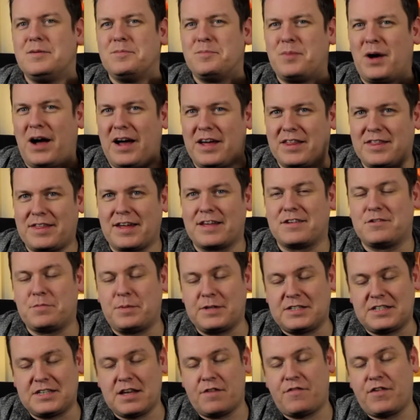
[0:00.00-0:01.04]
But I think
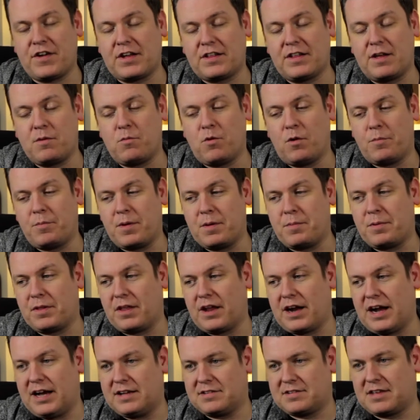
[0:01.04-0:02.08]
specifically what people
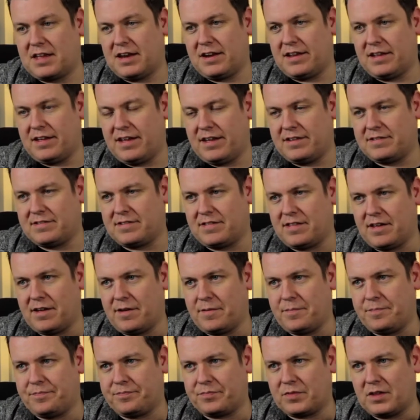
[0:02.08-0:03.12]
are asking is
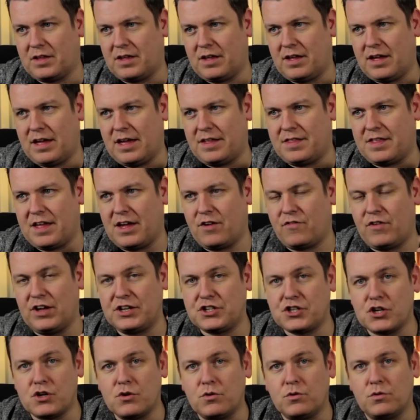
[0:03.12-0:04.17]
that in the
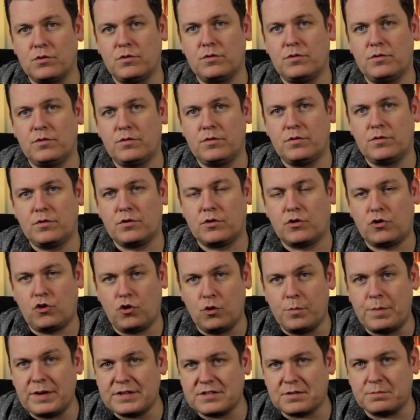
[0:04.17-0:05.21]
original
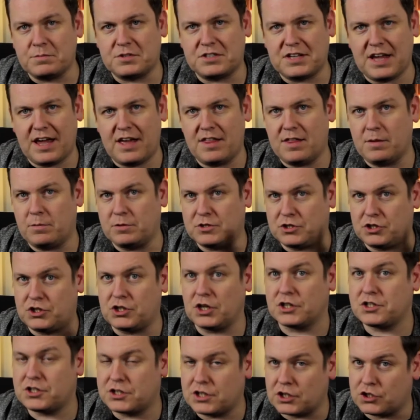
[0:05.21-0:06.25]
Cubism set that was
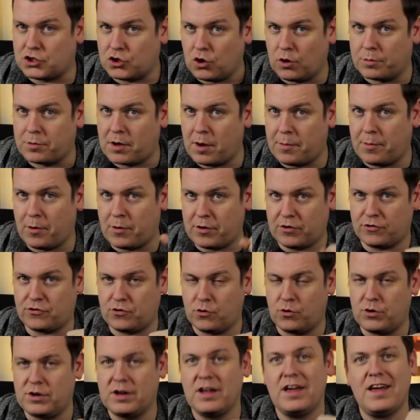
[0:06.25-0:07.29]
just the Chop Cup on its
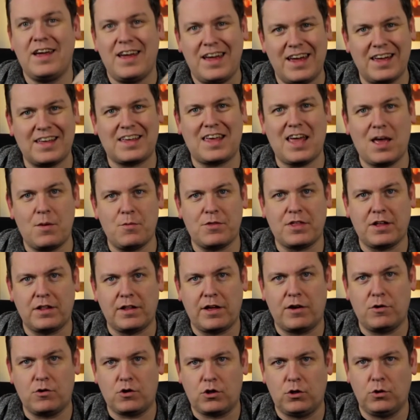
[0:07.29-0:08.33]
own, it came with a
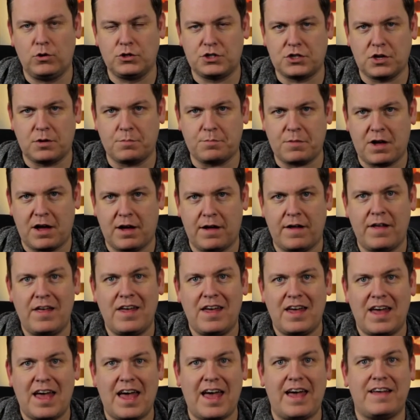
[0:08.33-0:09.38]
little close-up mat.
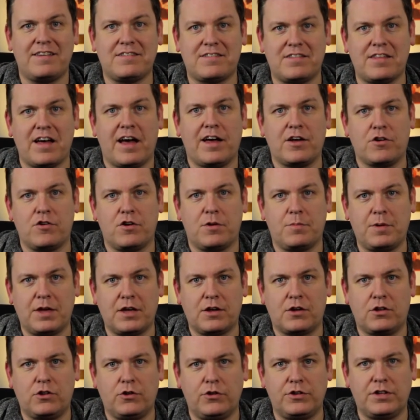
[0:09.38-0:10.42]
Is that going to be
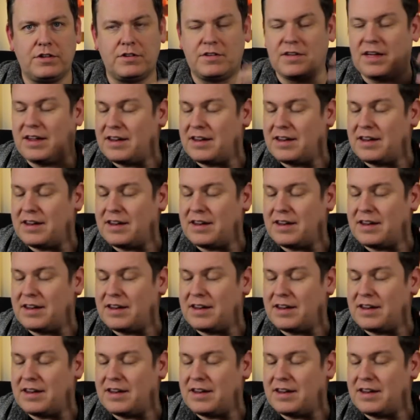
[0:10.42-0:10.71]
included?